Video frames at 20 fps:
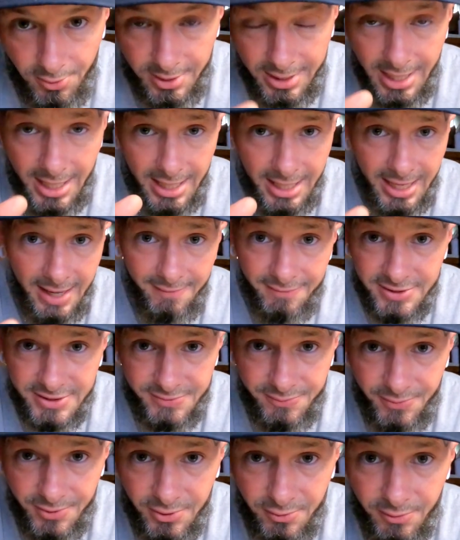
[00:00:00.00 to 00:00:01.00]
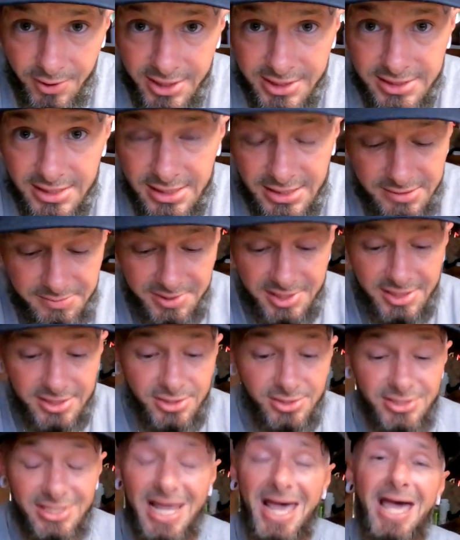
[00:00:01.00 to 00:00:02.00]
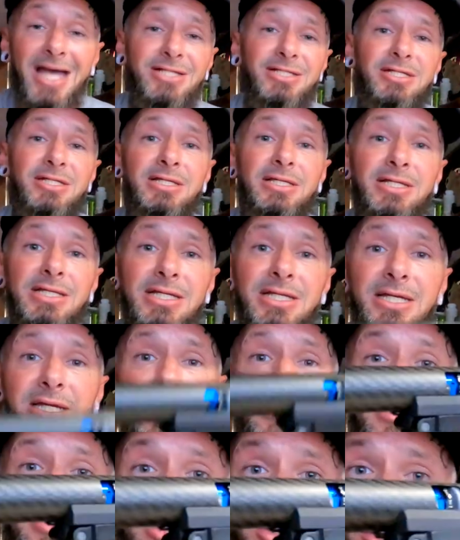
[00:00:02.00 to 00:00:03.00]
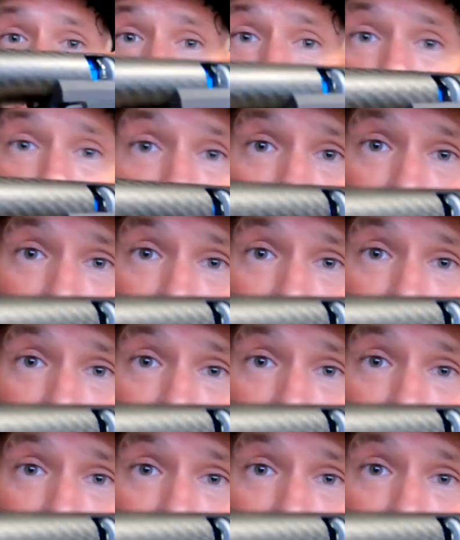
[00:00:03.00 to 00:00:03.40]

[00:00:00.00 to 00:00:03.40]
And I have this for the reason is because there's actually 2